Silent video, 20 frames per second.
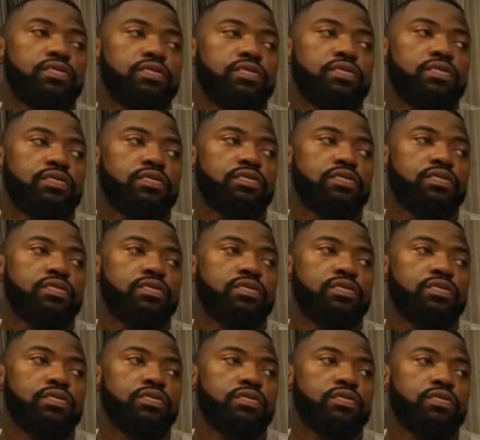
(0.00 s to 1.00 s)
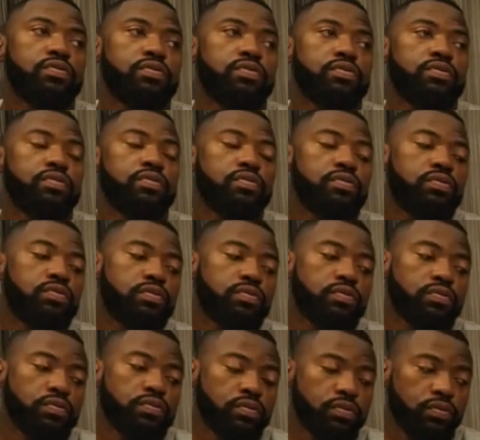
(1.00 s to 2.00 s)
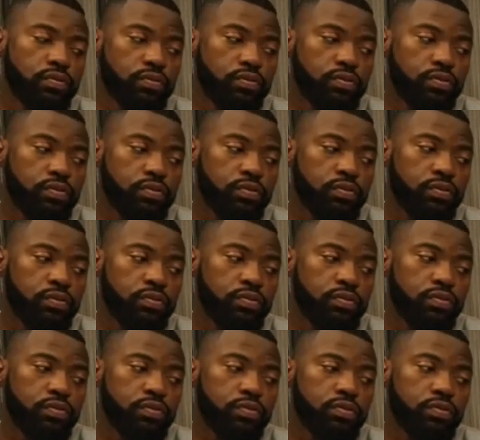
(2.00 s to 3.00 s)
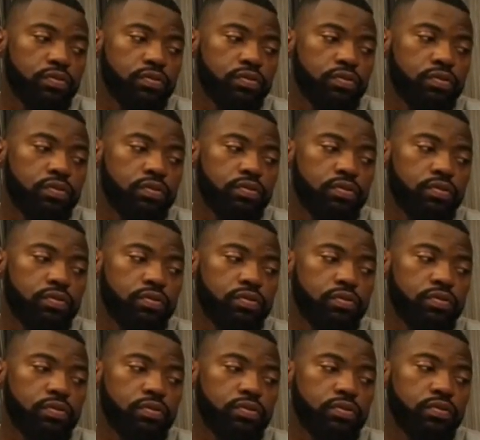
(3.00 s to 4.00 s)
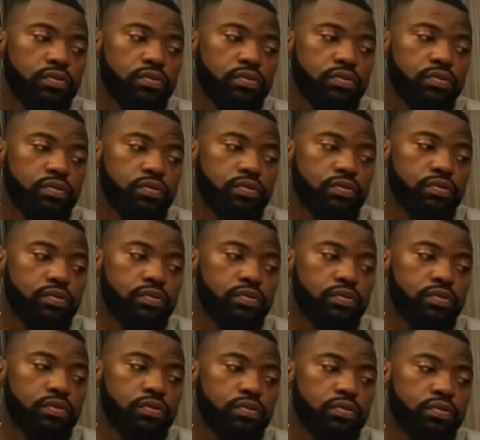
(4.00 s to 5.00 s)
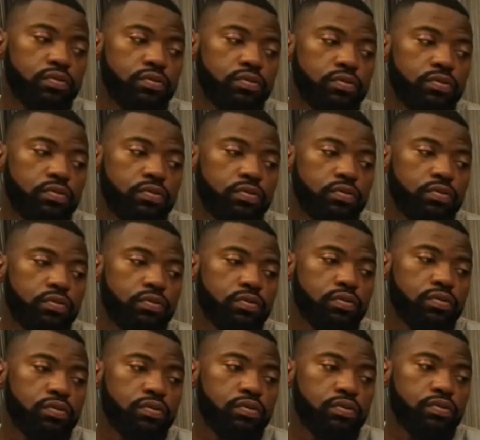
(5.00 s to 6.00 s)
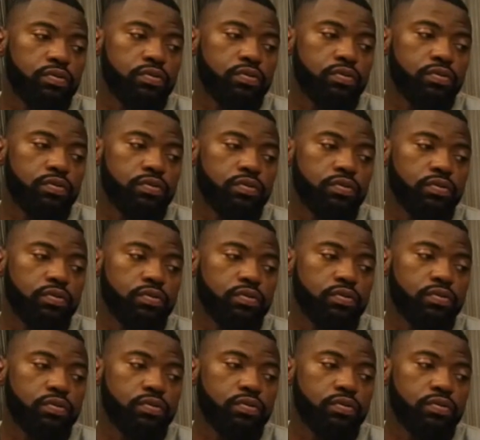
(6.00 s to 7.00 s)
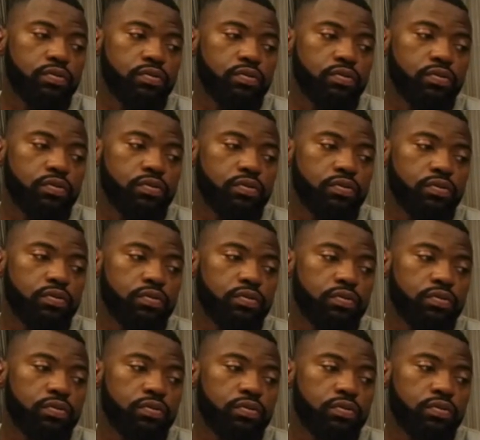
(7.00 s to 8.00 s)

(silent)